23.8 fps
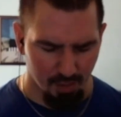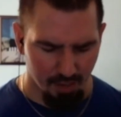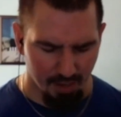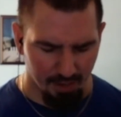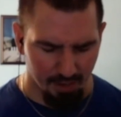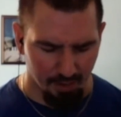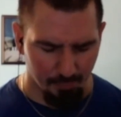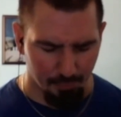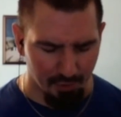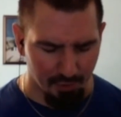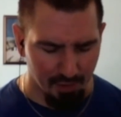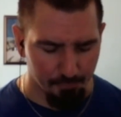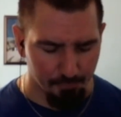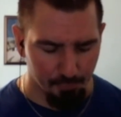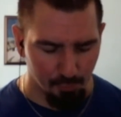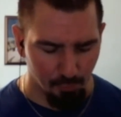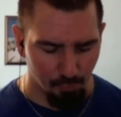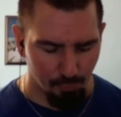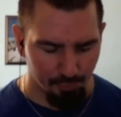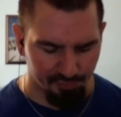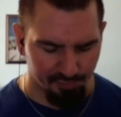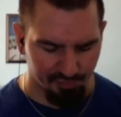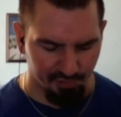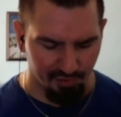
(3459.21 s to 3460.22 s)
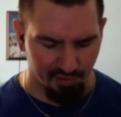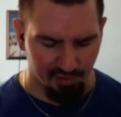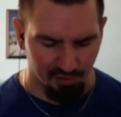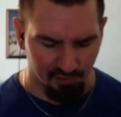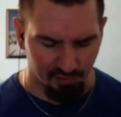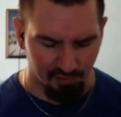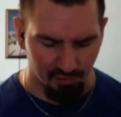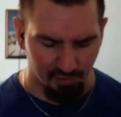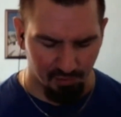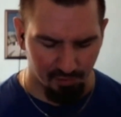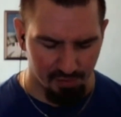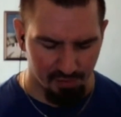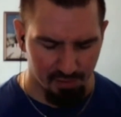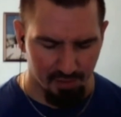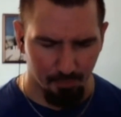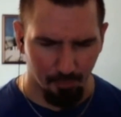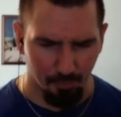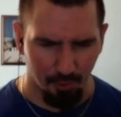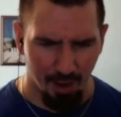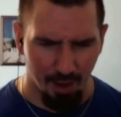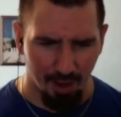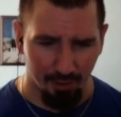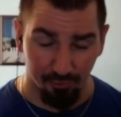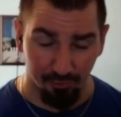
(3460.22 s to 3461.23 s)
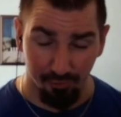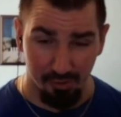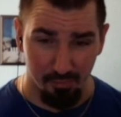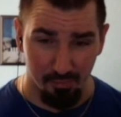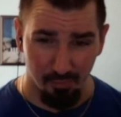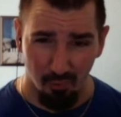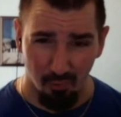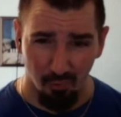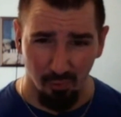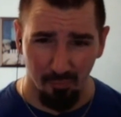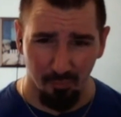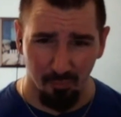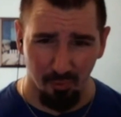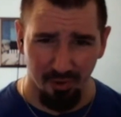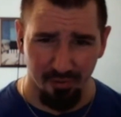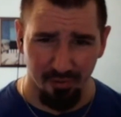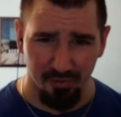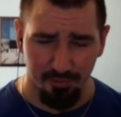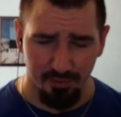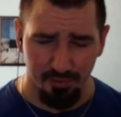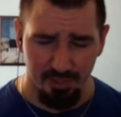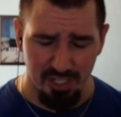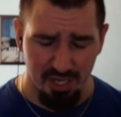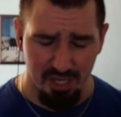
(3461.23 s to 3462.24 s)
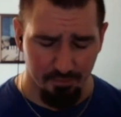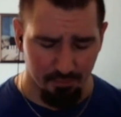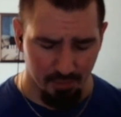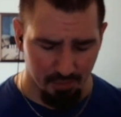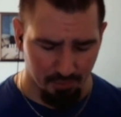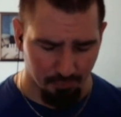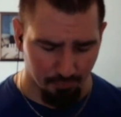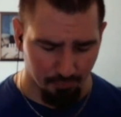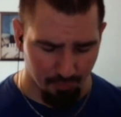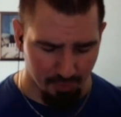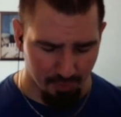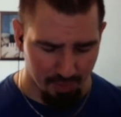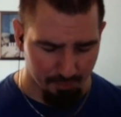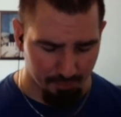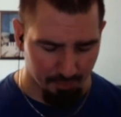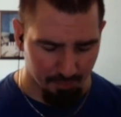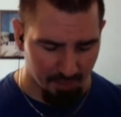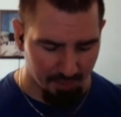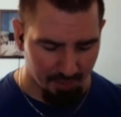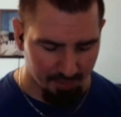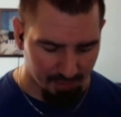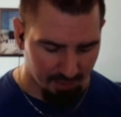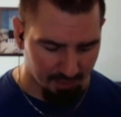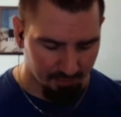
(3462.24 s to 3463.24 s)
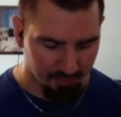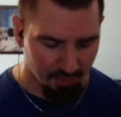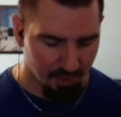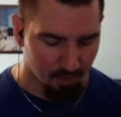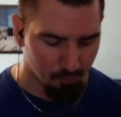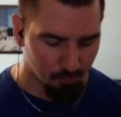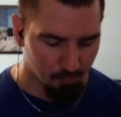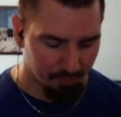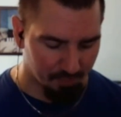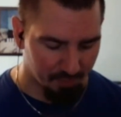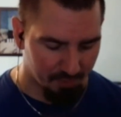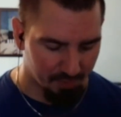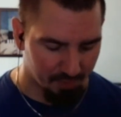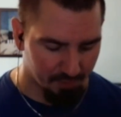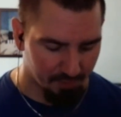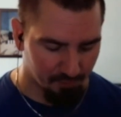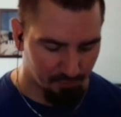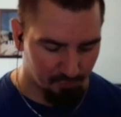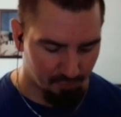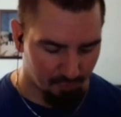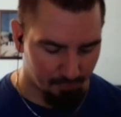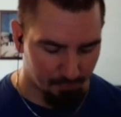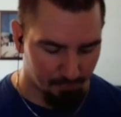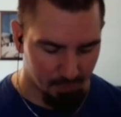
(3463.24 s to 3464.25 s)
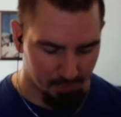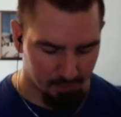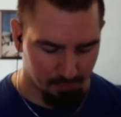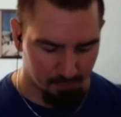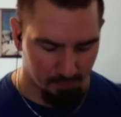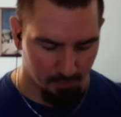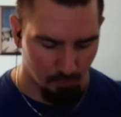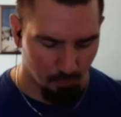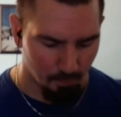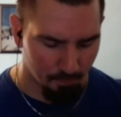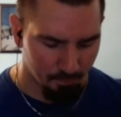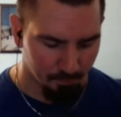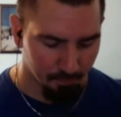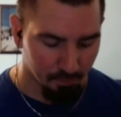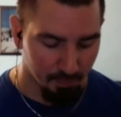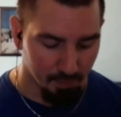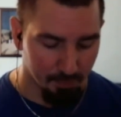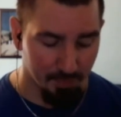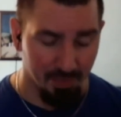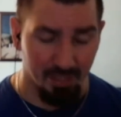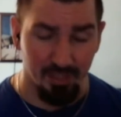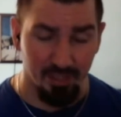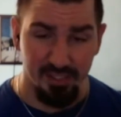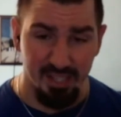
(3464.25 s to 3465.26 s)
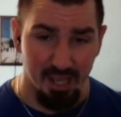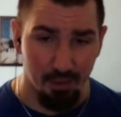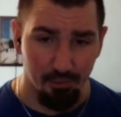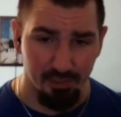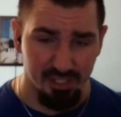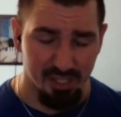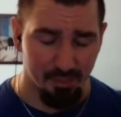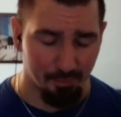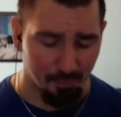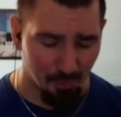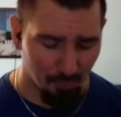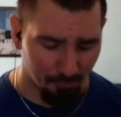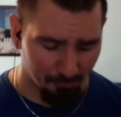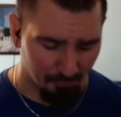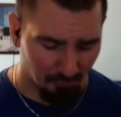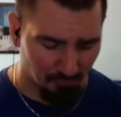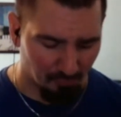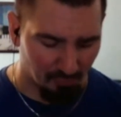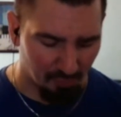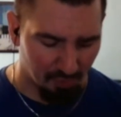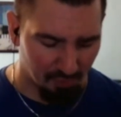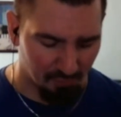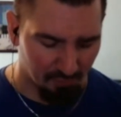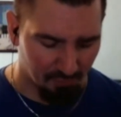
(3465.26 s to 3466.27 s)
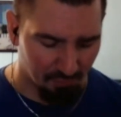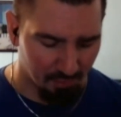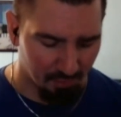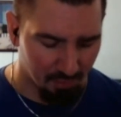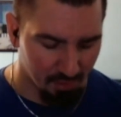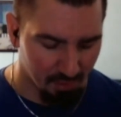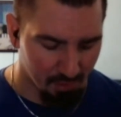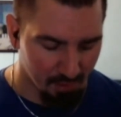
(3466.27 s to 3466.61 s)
And I think if you look statistically, they were actually more impressive in 73, but I got down what they did in 72 because that was the perfect season.